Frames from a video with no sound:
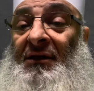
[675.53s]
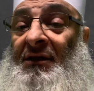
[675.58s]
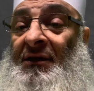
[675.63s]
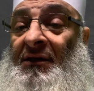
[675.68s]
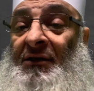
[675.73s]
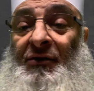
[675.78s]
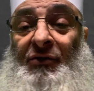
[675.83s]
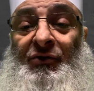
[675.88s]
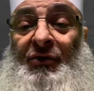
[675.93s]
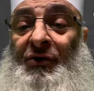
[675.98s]

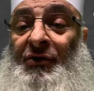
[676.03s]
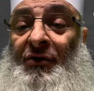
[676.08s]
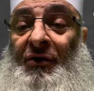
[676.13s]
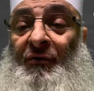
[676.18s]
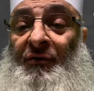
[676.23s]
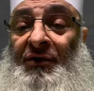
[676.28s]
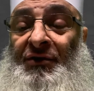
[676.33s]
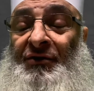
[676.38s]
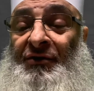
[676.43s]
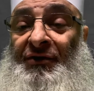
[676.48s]
"You don't know
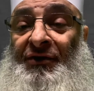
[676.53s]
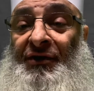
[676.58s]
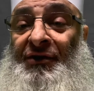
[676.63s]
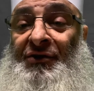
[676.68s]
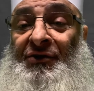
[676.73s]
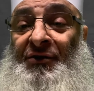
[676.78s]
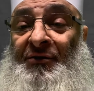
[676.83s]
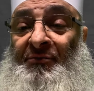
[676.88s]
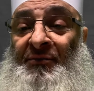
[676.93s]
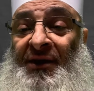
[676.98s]
what you did
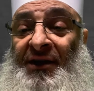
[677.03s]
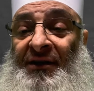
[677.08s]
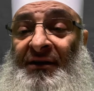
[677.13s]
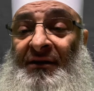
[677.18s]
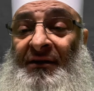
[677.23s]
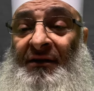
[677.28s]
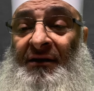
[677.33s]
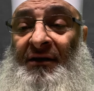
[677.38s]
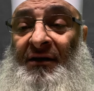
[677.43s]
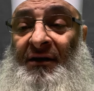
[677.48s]
to me."
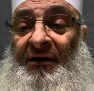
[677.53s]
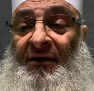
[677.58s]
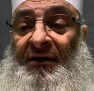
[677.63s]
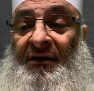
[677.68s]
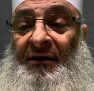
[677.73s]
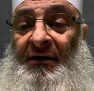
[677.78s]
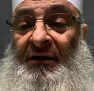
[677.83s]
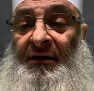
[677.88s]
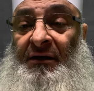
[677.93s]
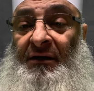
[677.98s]

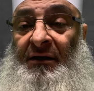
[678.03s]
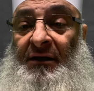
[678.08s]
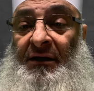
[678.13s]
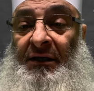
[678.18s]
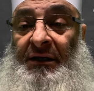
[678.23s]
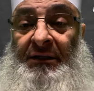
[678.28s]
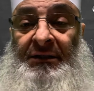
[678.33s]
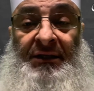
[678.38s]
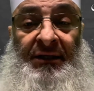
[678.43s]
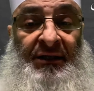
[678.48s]

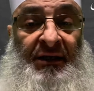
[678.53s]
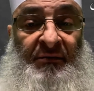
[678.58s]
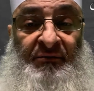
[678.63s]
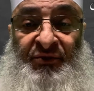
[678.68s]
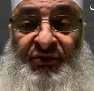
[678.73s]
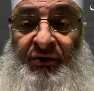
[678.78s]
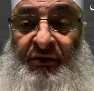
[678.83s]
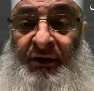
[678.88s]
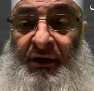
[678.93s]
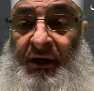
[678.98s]
He said, "I'm
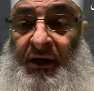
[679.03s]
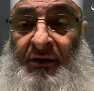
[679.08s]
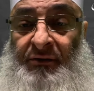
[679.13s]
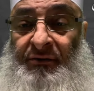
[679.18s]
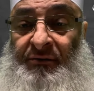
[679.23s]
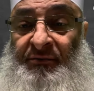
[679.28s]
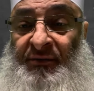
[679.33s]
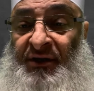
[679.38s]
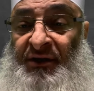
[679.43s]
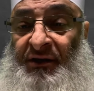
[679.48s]
sorry, I
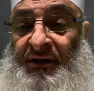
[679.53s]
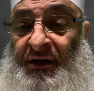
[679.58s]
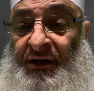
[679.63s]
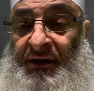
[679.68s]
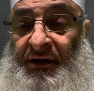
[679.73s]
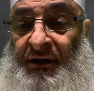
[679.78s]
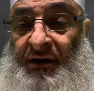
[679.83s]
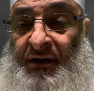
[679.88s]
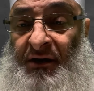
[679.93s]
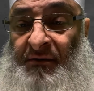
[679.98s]
didn't mean any
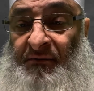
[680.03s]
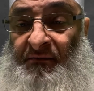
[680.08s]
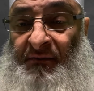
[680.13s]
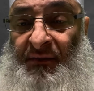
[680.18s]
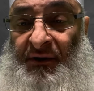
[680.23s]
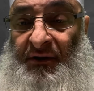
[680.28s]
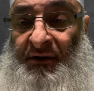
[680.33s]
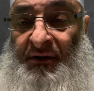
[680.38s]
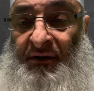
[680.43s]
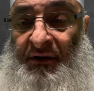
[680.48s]
harm.
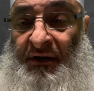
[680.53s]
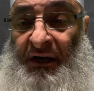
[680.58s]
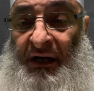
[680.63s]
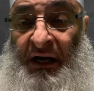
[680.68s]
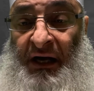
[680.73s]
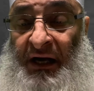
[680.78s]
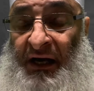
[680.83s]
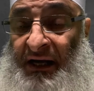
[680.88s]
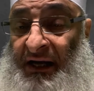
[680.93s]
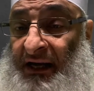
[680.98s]

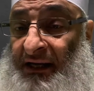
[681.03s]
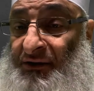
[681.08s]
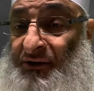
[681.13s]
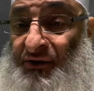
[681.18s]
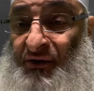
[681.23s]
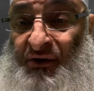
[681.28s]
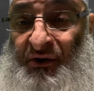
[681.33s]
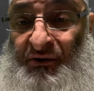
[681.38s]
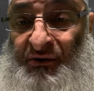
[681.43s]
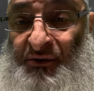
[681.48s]
I had to
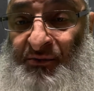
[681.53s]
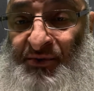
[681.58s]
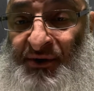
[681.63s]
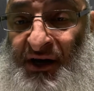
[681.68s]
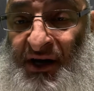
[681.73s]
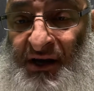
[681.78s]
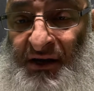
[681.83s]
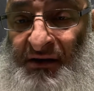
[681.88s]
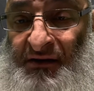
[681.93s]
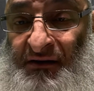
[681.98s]
go to
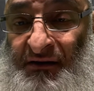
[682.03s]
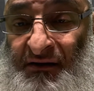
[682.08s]
pray.